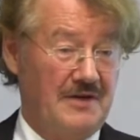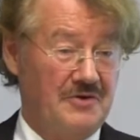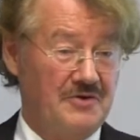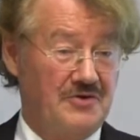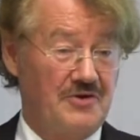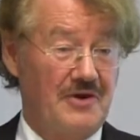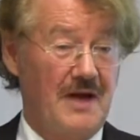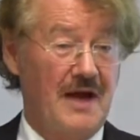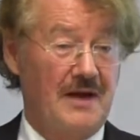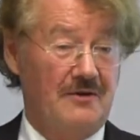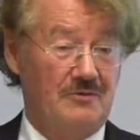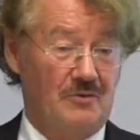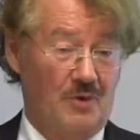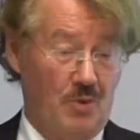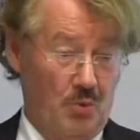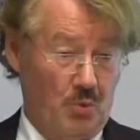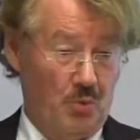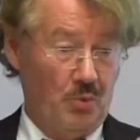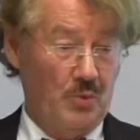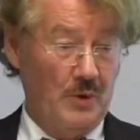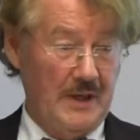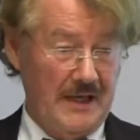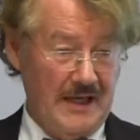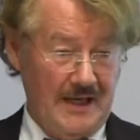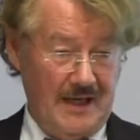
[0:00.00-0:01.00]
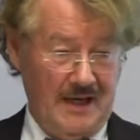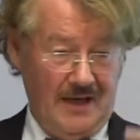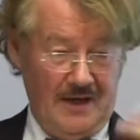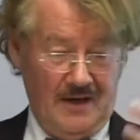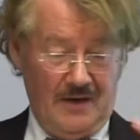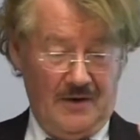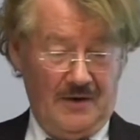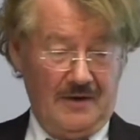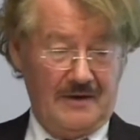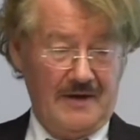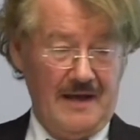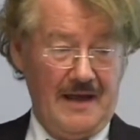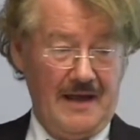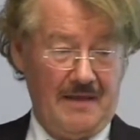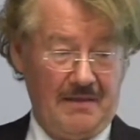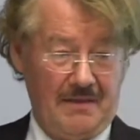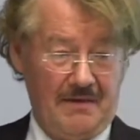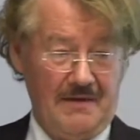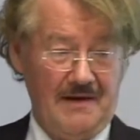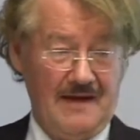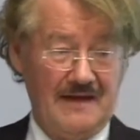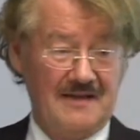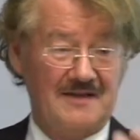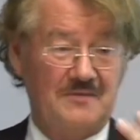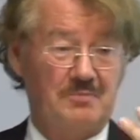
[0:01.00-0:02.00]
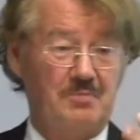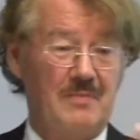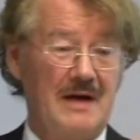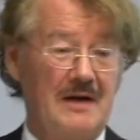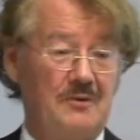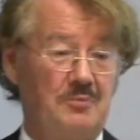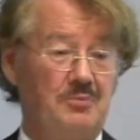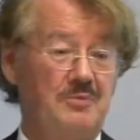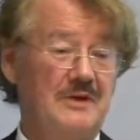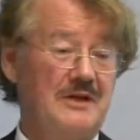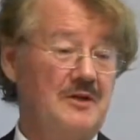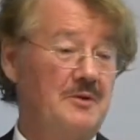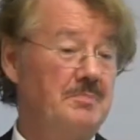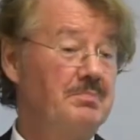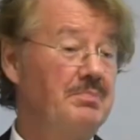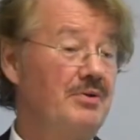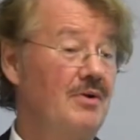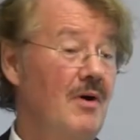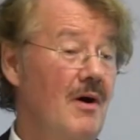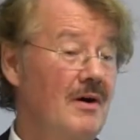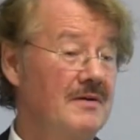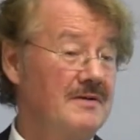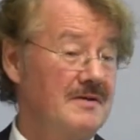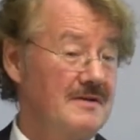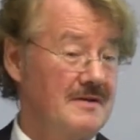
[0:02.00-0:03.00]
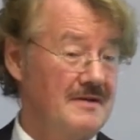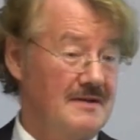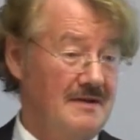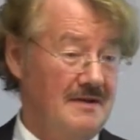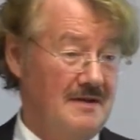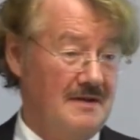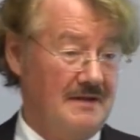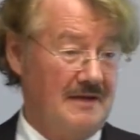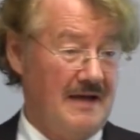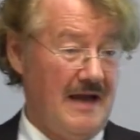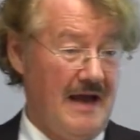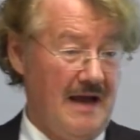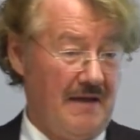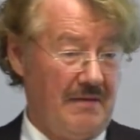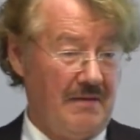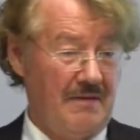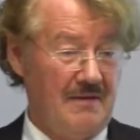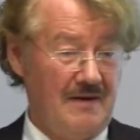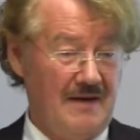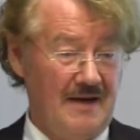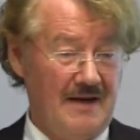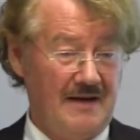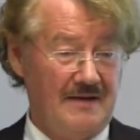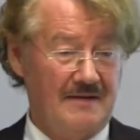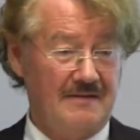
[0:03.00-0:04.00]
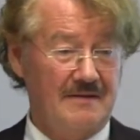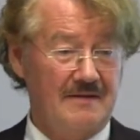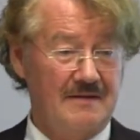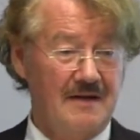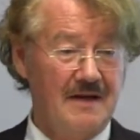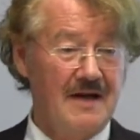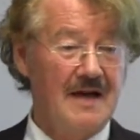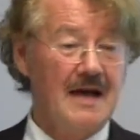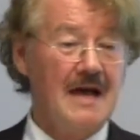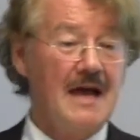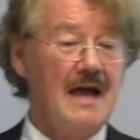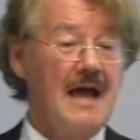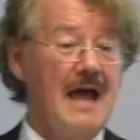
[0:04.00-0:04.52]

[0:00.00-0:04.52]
in general we are Catholics, but we are Protestant Catholics.